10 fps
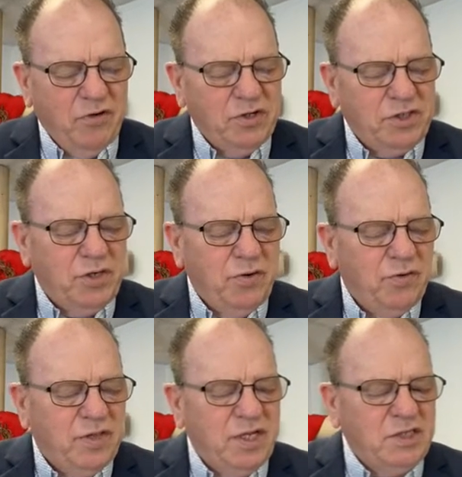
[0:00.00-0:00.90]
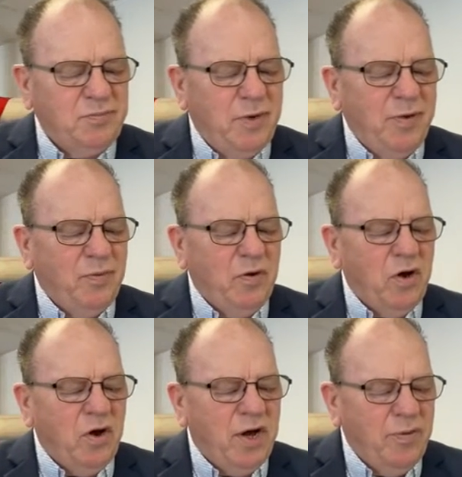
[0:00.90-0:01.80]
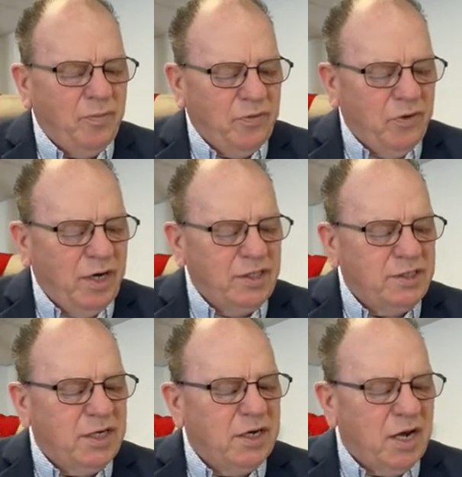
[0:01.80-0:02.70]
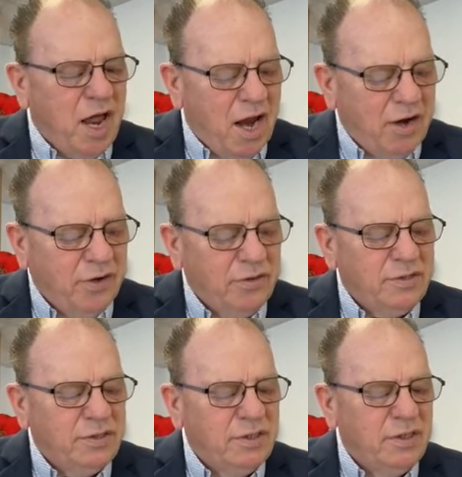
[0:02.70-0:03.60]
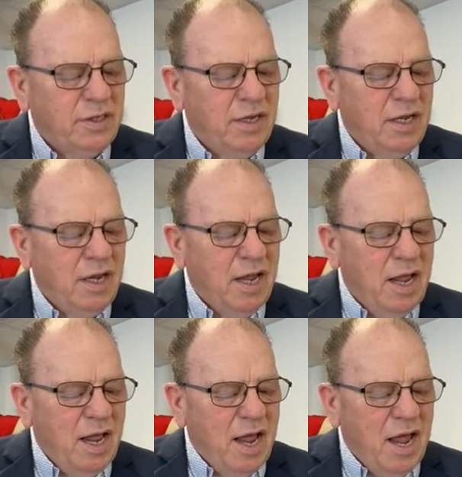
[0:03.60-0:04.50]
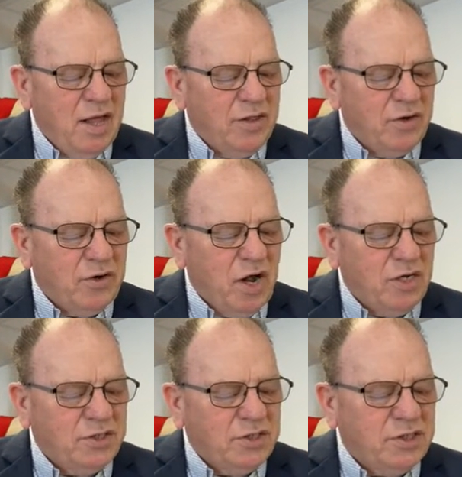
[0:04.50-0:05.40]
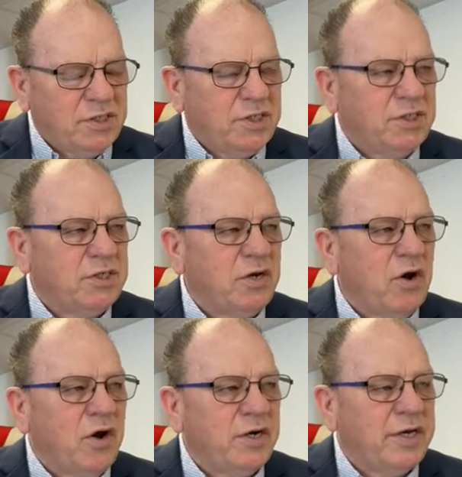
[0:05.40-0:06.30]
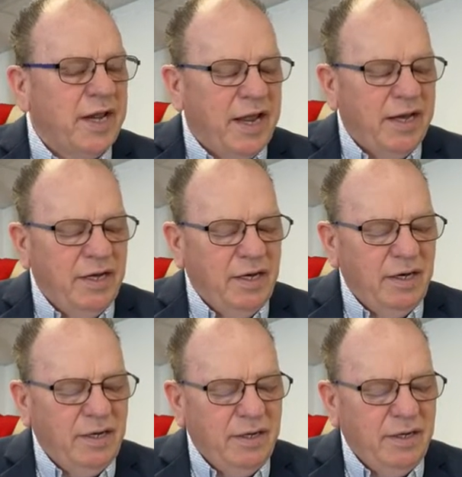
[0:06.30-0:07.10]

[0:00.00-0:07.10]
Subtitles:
Verse 2, these people are hypocrites and liars, and their consciences are dead.